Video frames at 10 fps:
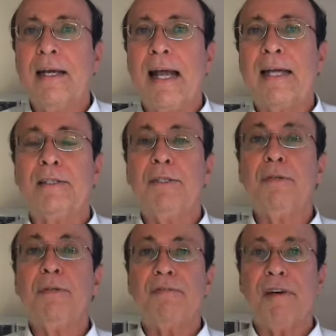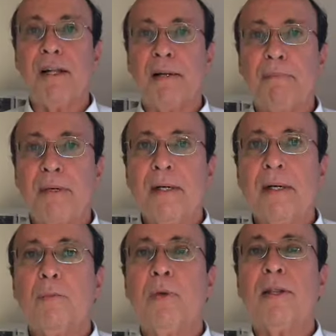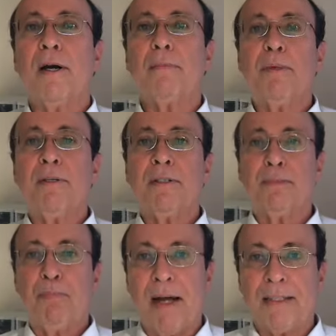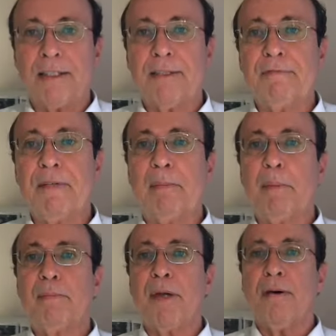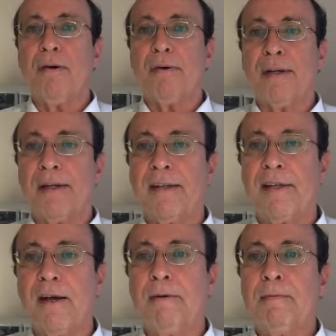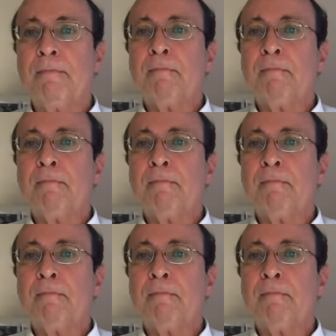and do develop with our Buddhist practice of Namum Myoho Renge Kyo.